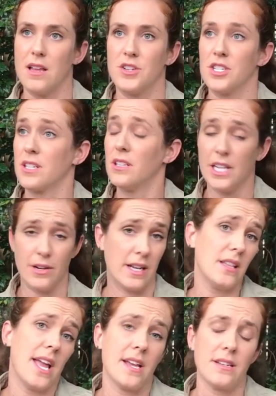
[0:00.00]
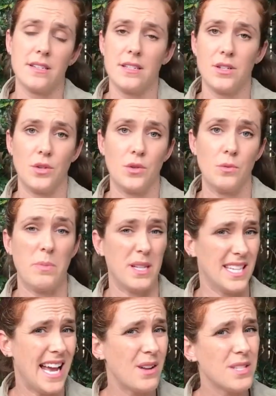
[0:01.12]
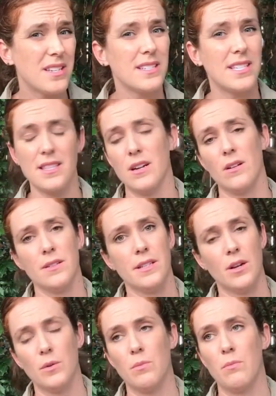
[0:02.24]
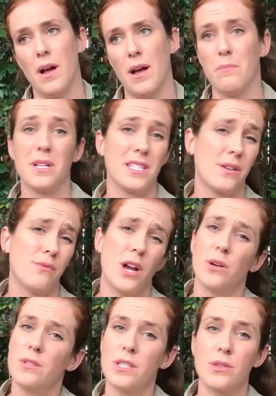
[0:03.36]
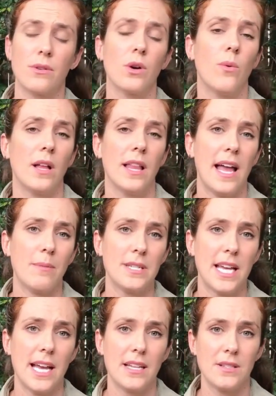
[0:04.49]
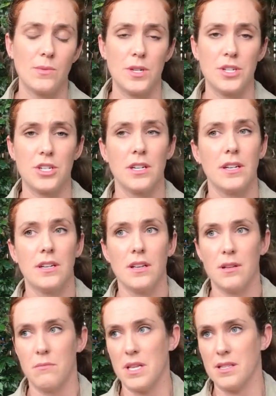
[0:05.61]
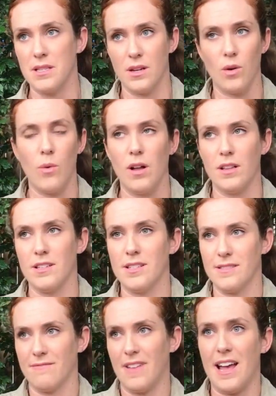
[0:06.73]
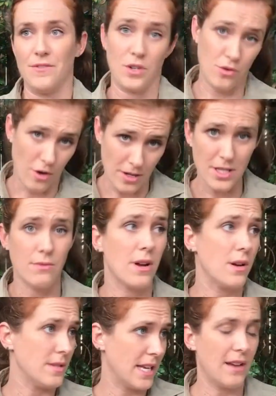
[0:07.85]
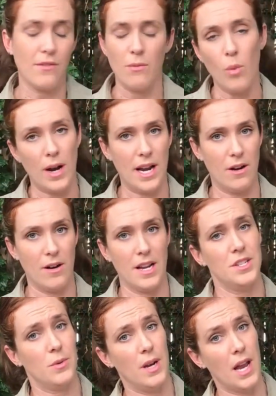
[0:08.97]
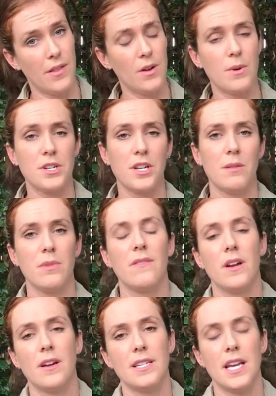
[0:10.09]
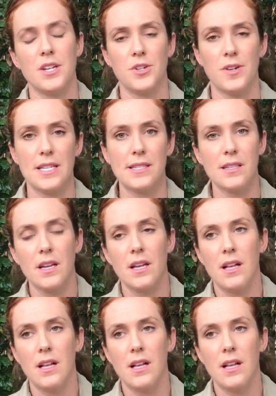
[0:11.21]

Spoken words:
just clearing land to build houses, and then also building roads through koala habitats, which means that koalas have to cross the road to get from one area to another, which can be very dangerous.